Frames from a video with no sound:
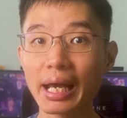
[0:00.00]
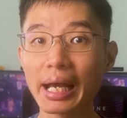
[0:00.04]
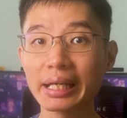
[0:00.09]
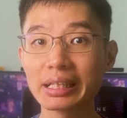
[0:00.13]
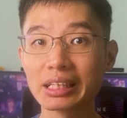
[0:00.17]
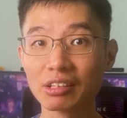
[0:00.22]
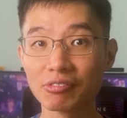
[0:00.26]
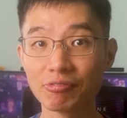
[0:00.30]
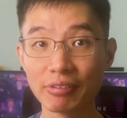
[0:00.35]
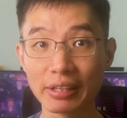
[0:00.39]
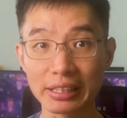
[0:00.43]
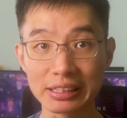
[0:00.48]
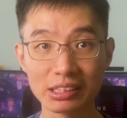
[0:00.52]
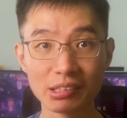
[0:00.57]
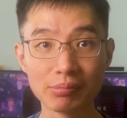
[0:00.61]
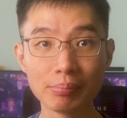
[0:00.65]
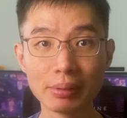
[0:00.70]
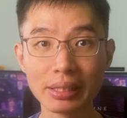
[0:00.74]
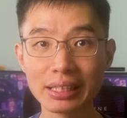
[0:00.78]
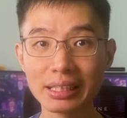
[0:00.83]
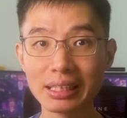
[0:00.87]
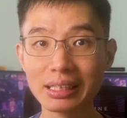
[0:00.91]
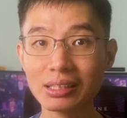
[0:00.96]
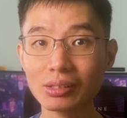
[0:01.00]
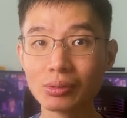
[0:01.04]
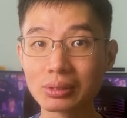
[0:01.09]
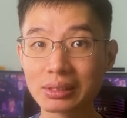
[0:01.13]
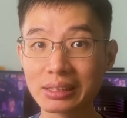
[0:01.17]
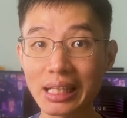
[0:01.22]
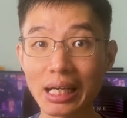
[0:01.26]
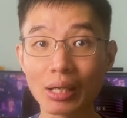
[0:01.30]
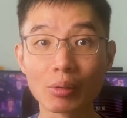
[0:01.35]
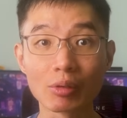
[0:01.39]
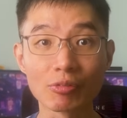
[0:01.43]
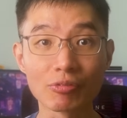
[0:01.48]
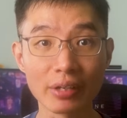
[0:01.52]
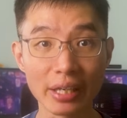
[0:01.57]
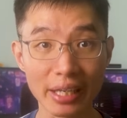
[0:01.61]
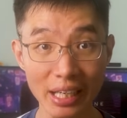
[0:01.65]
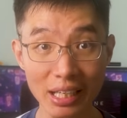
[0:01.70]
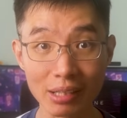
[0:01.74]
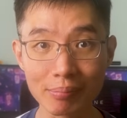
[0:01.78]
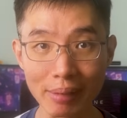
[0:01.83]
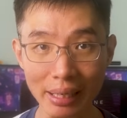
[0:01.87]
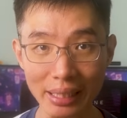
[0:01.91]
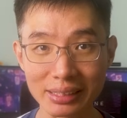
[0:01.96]
and the flexibility to stack with
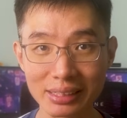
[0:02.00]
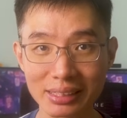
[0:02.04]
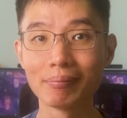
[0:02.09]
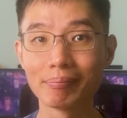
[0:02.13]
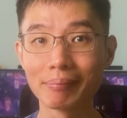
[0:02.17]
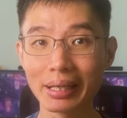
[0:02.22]
Haymax.